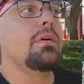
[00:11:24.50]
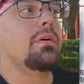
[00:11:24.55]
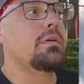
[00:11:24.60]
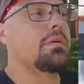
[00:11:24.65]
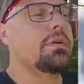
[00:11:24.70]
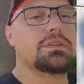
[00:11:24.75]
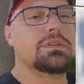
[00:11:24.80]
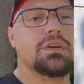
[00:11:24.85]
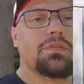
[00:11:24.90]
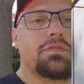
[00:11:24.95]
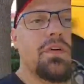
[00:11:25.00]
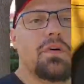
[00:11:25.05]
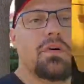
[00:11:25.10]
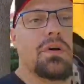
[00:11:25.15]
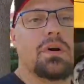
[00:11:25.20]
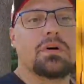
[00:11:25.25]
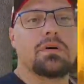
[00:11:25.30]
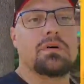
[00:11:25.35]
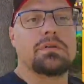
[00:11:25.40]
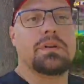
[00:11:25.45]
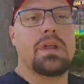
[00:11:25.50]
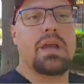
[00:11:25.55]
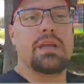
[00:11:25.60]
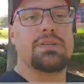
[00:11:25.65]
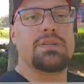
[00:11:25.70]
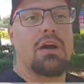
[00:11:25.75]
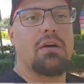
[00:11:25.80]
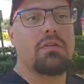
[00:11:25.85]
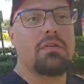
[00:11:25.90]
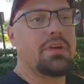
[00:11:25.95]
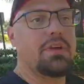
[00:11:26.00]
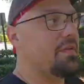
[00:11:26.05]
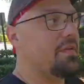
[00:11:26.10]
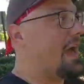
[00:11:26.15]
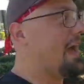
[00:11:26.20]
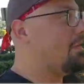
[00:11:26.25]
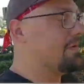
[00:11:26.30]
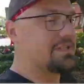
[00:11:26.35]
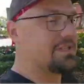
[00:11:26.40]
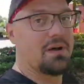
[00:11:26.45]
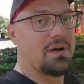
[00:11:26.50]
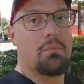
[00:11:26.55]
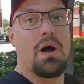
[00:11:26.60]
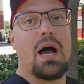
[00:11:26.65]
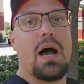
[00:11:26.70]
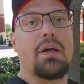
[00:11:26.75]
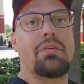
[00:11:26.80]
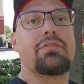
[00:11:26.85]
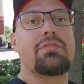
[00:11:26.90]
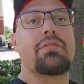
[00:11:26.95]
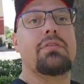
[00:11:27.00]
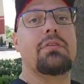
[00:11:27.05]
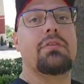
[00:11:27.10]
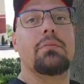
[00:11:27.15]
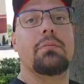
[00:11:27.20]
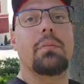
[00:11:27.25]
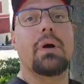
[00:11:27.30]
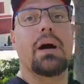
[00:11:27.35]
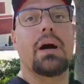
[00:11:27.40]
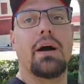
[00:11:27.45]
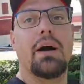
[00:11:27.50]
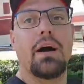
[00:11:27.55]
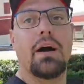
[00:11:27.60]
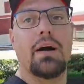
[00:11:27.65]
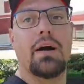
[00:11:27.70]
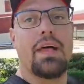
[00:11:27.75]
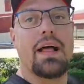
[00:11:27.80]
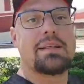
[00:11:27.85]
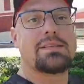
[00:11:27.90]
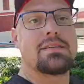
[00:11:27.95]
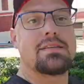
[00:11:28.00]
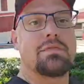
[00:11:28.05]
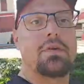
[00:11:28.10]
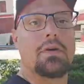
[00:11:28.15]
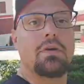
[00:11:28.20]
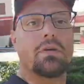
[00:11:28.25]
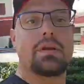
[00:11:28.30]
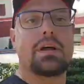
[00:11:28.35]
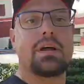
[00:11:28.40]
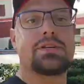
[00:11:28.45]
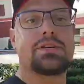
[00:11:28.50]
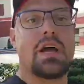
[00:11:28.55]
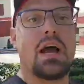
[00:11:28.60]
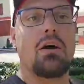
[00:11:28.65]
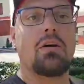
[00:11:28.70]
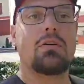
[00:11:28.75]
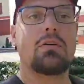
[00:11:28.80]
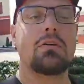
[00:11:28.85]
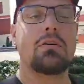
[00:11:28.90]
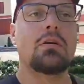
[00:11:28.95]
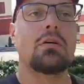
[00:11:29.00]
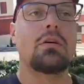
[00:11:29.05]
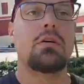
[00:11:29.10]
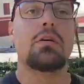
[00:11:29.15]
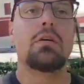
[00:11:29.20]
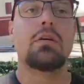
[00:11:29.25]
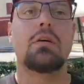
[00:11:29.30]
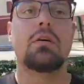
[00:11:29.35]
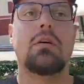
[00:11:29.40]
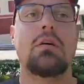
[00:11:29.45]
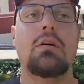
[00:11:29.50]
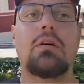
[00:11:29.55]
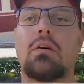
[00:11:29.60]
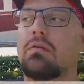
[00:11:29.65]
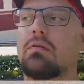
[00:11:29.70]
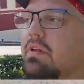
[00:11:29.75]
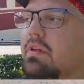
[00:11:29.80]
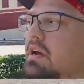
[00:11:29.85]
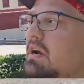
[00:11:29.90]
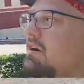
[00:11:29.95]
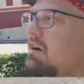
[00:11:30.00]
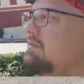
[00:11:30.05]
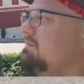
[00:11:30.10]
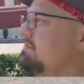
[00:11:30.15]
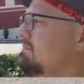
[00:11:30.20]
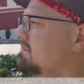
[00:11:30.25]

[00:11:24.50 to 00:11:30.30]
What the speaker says: There's a Fogo de Chao over there. That was a bus, but that's the Fogo de Chao over there.